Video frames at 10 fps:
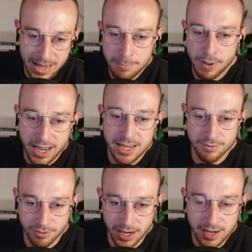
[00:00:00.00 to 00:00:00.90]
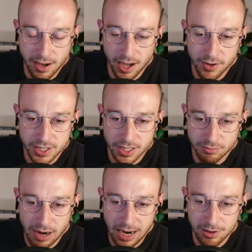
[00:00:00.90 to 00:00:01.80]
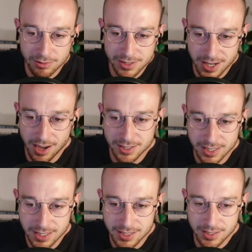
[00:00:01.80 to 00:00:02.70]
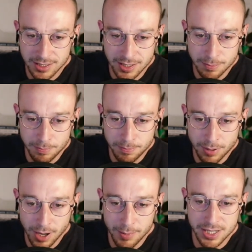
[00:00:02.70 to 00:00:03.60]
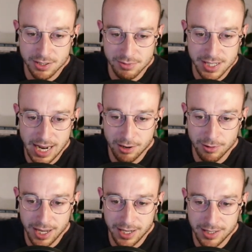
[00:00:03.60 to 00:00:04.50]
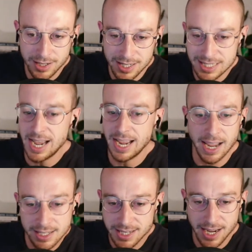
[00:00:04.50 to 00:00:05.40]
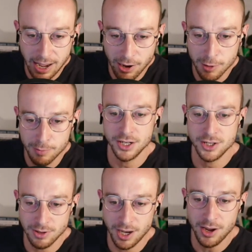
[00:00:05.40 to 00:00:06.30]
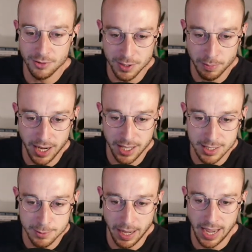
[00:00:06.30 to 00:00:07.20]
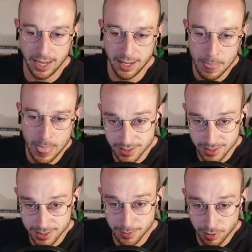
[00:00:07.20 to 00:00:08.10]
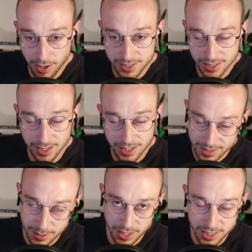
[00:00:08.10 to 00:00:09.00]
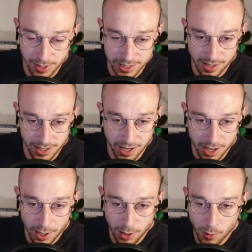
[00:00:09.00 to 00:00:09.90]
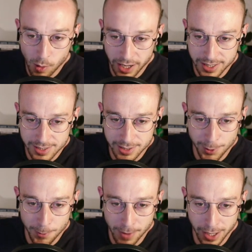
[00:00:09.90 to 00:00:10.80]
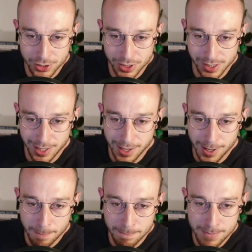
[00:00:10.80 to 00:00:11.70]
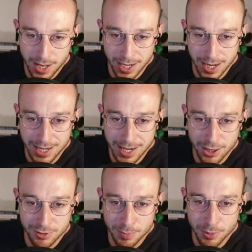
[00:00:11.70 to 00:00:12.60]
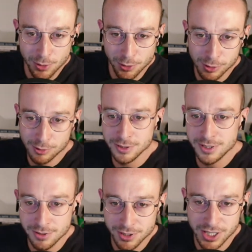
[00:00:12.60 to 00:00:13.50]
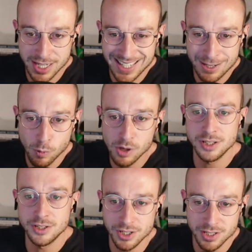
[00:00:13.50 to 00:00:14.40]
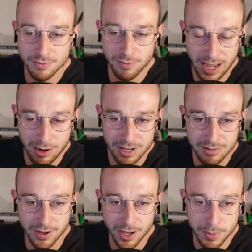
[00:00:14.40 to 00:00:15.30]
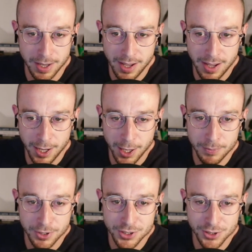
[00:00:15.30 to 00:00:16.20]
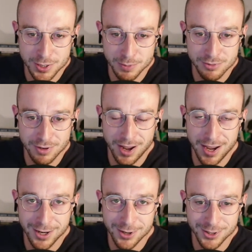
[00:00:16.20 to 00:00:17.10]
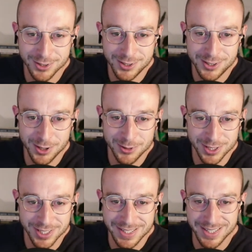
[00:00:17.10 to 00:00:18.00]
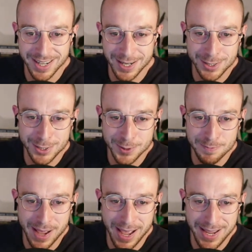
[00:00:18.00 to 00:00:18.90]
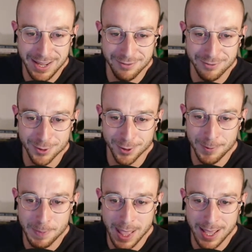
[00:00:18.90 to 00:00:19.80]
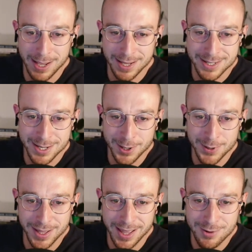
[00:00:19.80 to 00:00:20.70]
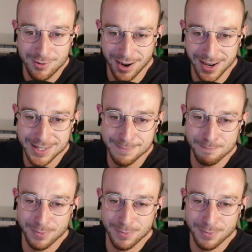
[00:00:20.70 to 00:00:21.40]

in paying for it after the row started, the Prime Minister is now in debt. He had to take out a commercial loan to pay this back. It's surprising, at least, especially when he's earning quite so much money. Now, the report also suggested it wasn't just the flat refurb that Johnson was relying on donors to pay for. So they write,